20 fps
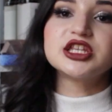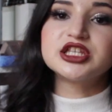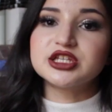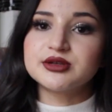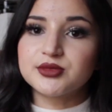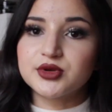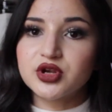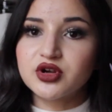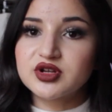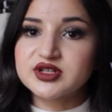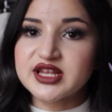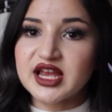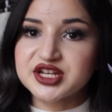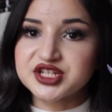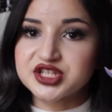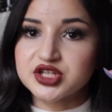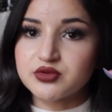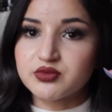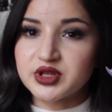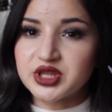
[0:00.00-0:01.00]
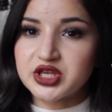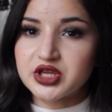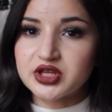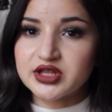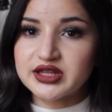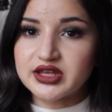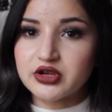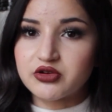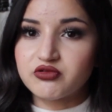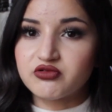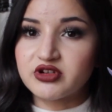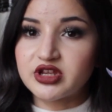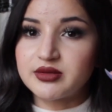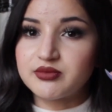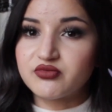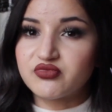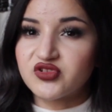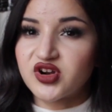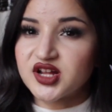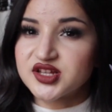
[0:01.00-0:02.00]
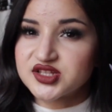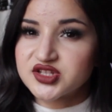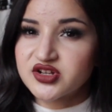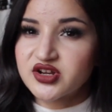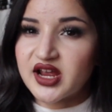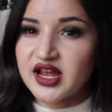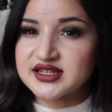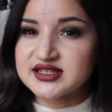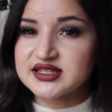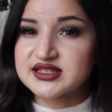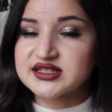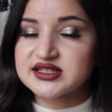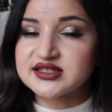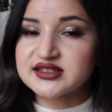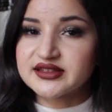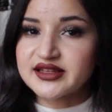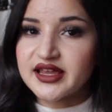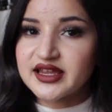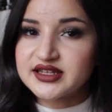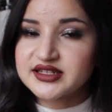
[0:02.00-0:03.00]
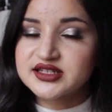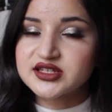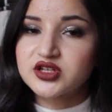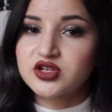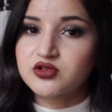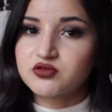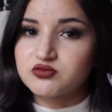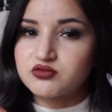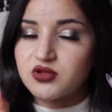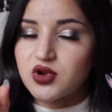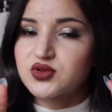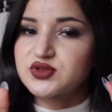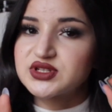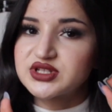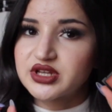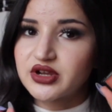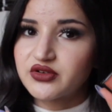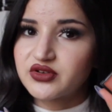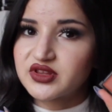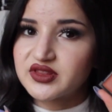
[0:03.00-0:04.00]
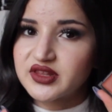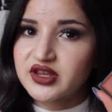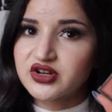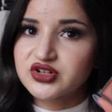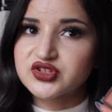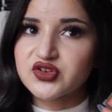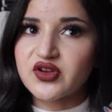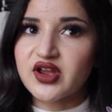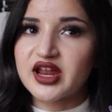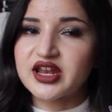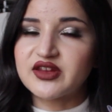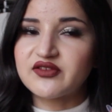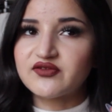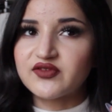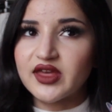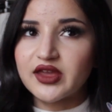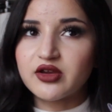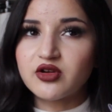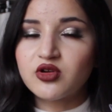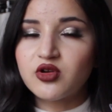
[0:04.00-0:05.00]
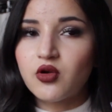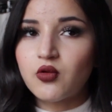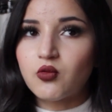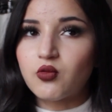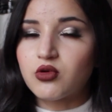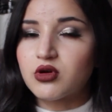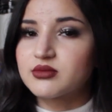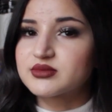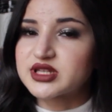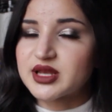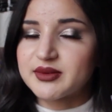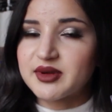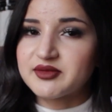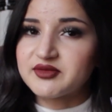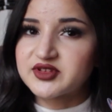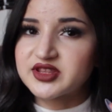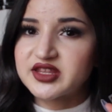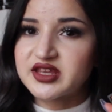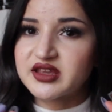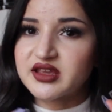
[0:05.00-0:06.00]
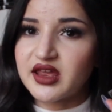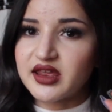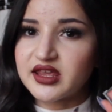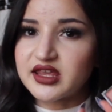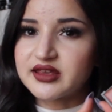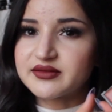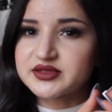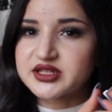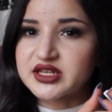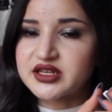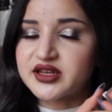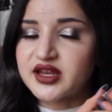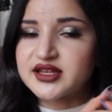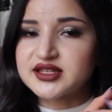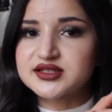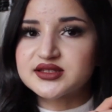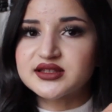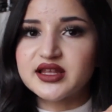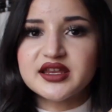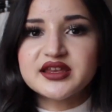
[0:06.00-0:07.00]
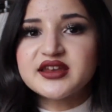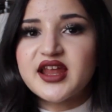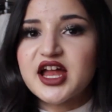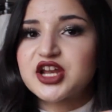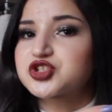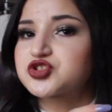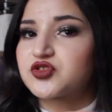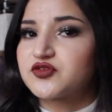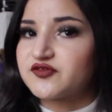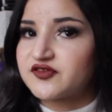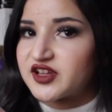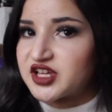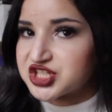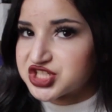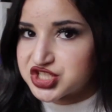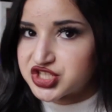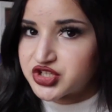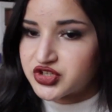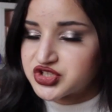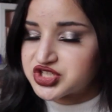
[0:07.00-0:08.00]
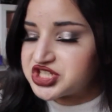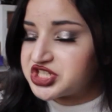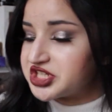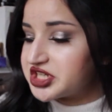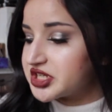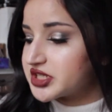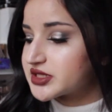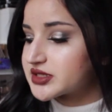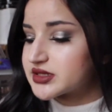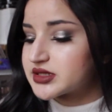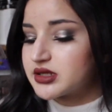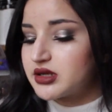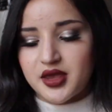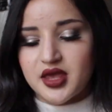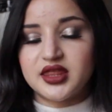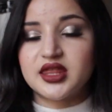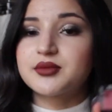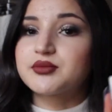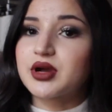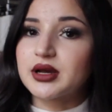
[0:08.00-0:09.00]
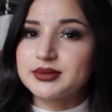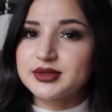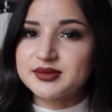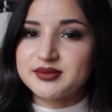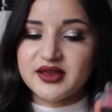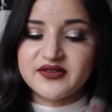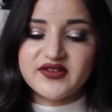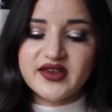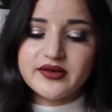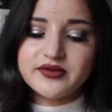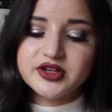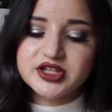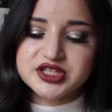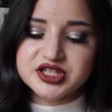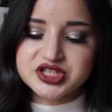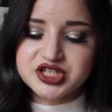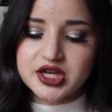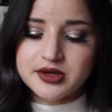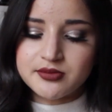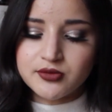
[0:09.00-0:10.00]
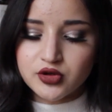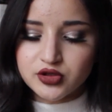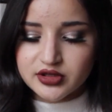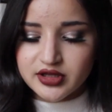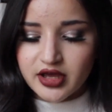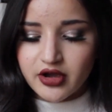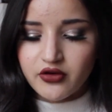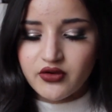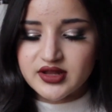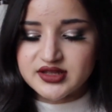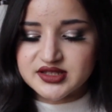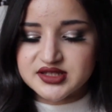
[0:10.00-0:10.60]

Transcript: Demure is actually a really good like cream bronzer. It has a slight rosy tone in there, so it kind of like warms up everything and gives it a nice like natural flush to your cheeks. And then probably my favorite is the shade Merlot.